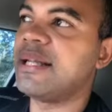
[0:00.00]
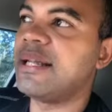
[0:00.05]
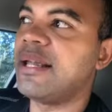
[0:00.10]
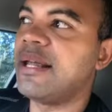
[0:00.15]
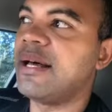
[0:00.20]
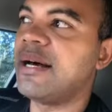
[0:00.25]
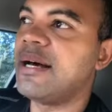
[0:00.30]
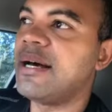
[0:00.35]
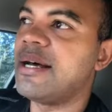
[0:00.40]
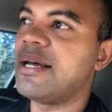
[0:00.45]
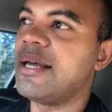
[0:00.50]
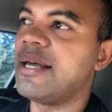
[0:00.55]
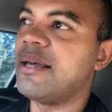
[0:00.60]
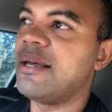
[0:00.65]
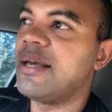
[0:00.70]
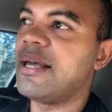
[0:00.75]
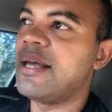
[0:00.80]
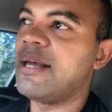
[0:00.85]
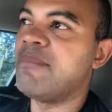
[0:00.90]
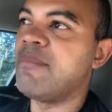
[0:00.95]

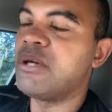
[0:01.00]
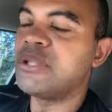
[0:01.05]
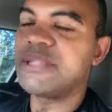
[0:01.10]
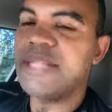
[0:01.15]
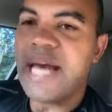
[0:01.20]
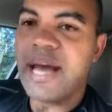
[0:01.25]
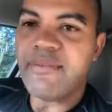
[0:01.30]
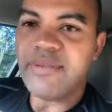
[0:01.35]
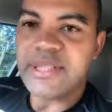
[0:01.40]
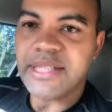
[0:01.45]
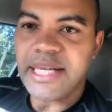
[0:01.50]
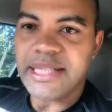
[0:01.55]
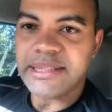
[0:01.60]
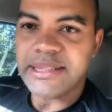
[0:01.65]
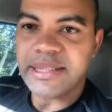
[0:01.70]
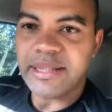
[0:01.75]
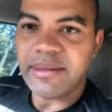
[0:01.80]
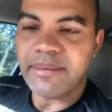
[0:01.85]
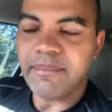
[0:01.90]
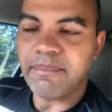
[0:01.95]
in most
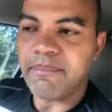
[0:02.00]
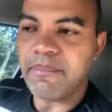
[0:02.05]
advertising,